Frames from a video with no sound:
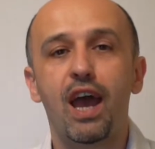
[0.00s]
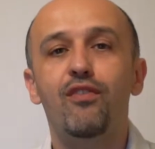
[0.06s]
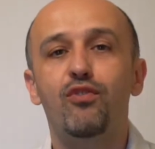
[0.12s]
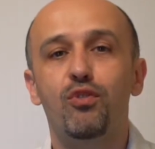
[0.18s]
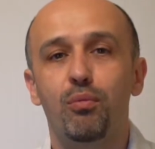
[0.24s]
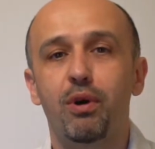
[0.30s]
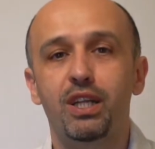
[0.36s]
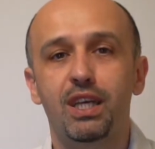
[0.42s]

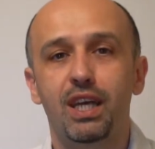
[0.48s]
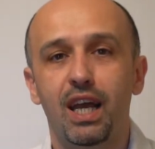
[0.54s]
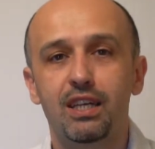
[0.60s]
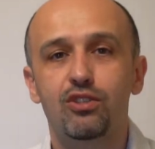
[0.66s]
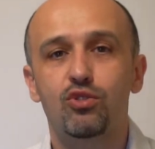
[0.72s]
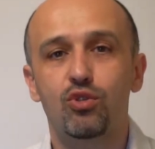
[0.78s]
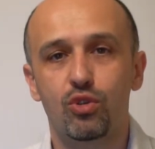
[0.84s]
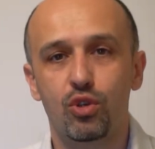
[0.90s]
Everybody
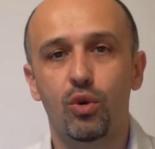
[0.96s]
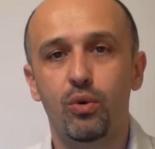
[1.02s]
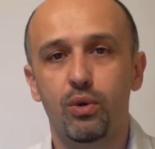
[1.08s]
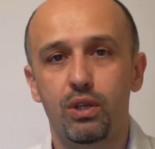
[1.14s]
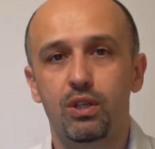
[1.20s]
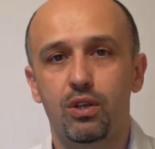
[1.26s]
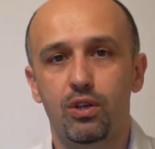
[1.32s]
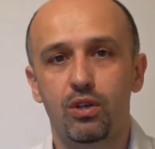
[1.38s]
has to do
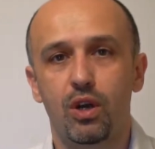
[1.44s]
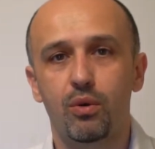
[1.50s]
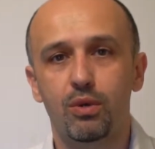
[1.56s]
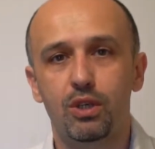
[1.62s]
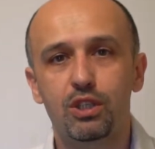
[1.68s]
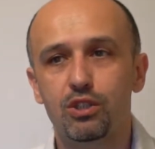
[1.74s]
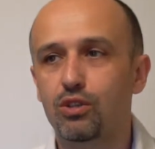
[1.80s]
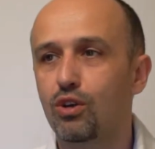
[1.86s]
it, you know,
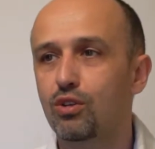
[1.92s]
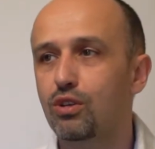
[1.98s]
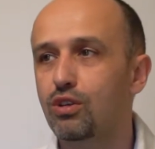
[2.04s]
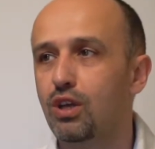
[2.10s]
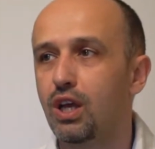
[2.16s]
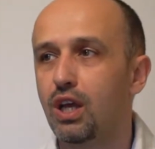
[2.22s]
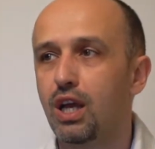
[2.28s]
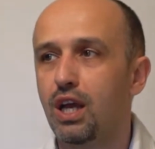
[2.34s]
it's not